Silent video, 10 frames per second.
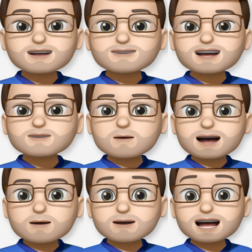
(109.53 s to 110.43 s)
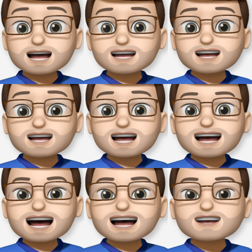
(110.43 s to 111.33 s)
to freeform now we're connected,
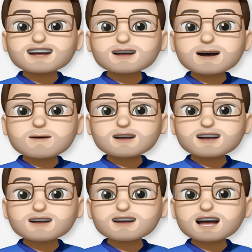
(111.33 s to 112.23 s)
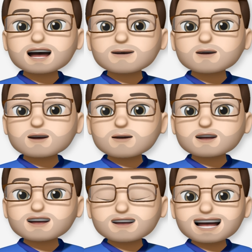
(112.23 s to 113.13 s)
and let's see some images of scarlet
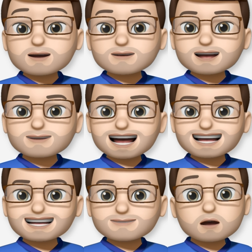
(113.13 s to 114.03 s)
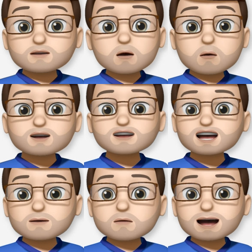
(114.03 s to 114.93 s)
macaws to go with my fact. Of course,
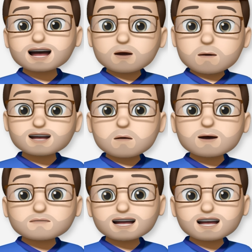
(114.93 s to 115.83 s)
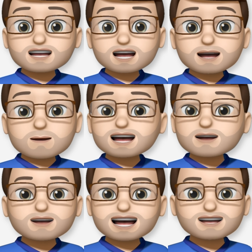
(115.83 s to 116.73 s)
this will mean opening the web browser,
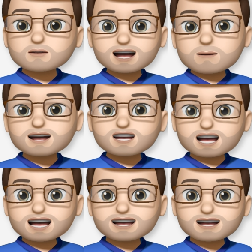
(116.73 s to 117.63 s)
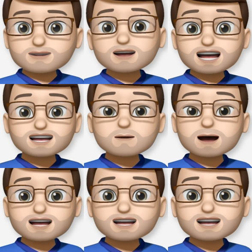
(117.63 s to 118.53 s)
navigating to an image search, finding some
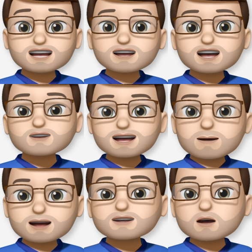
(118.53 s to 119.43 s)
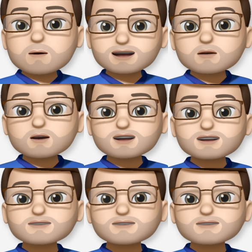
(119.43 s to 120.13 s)
pictures, and then dragging and dropping them onto